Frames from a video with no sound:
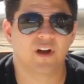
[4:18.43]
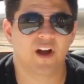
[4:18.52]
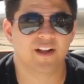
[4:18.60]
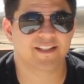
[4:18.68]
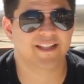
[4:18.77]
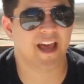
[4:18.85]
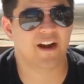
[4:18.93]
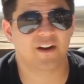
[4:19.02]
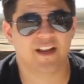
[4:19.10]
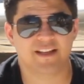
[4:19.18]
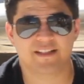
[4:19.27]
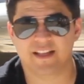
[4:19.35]
on
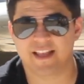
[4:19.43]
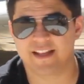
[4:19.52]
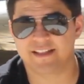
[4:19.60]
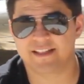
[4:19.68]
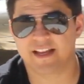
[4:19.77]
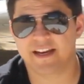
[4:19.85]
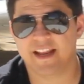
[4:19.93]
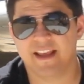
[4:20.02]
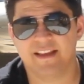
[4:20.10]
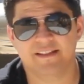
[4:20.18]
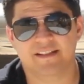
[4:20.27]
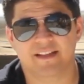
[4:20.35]
Saturdays and
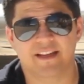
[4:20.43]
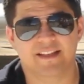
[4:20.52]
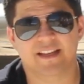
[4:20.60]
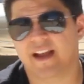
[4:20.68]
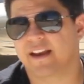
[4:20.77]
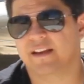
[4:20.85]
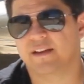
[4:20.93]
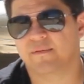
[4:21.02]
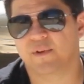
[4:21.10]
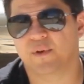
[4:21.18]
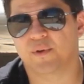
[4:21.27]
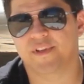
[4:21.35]
Sundays is kind of
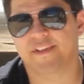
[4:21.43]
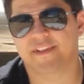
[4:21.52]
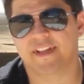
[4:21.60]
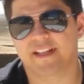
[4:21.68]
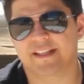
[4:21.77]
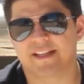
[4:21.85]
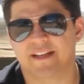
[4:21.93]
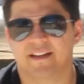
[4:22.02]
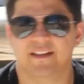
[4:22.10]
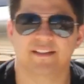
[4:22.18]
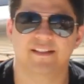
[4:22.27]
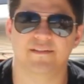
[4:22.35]
difficult
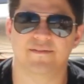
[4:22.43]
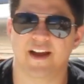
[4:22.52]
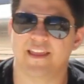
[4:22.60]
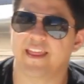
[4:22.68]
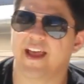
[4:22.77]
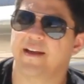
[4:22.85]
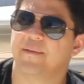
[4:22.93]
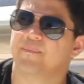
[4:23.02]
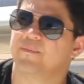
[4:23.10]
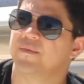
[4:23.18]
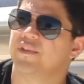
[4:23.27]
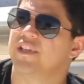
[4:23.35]
to find that.
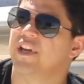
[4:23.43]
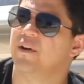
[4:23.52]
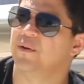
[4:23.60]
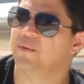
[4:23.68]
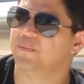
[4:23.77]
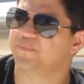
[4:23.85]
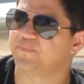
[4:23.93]
So